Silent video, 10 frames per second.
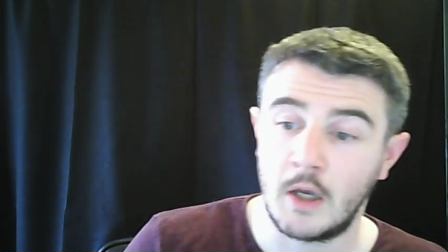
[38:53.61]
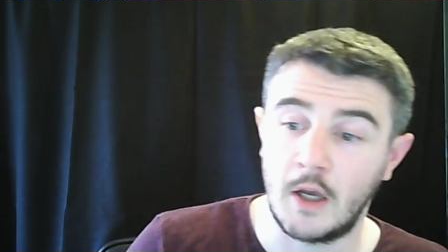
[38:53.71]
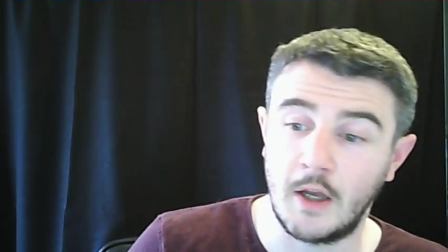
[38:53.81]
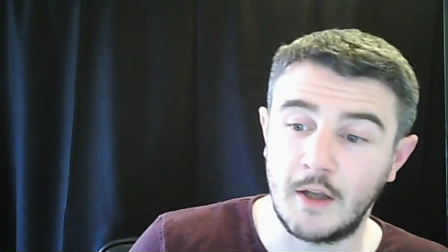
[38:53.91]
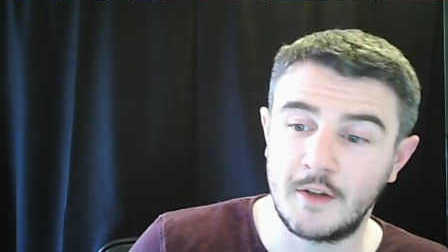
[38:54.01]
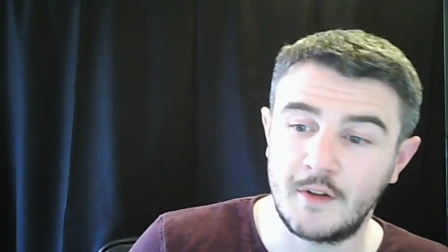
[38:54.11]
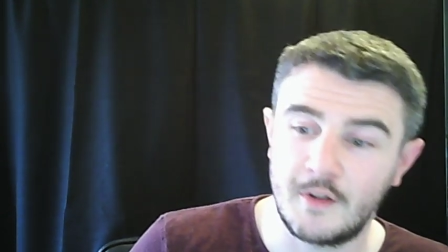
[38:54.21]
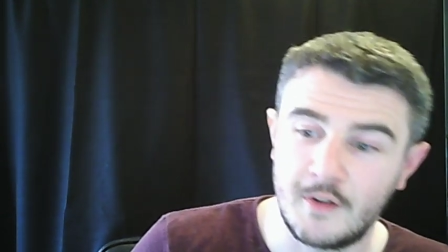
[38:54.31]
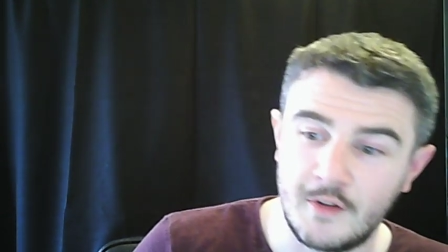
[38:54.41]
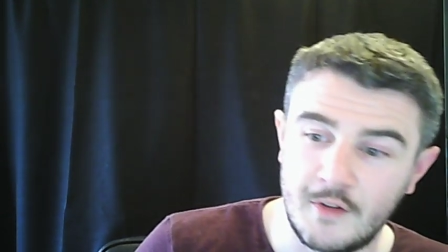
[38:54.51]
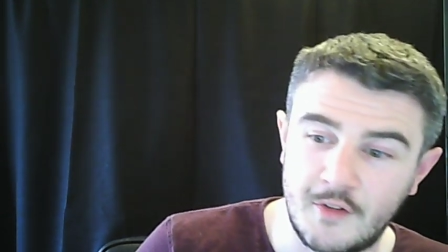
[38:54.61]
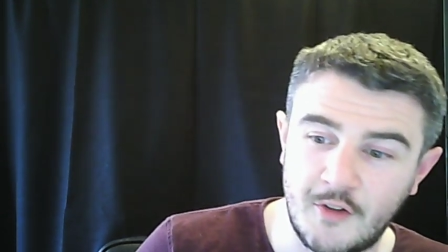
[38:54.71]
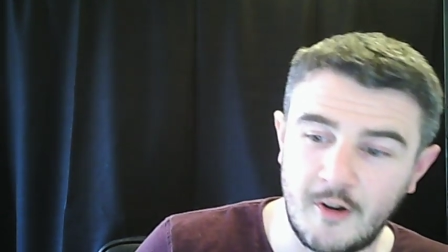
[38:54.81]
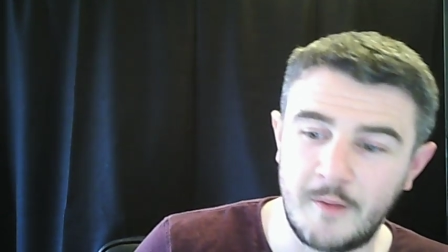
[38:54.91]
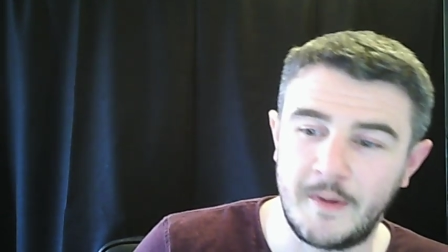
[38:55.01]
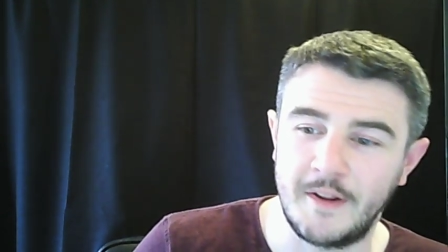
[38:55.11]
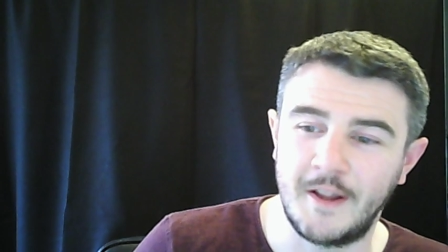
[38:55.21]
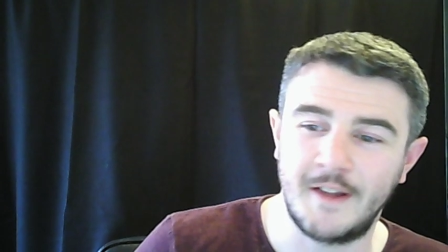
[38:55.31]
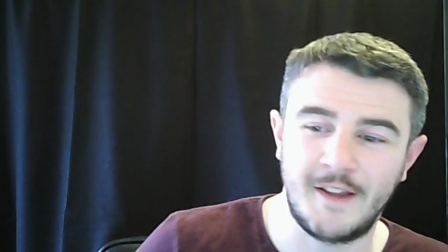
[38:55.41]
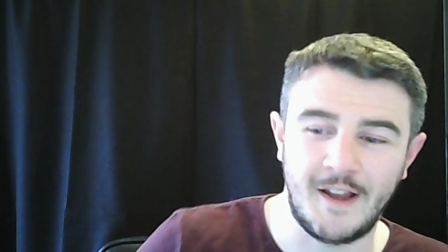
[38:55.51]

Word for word: Uh, sorry, a bit late.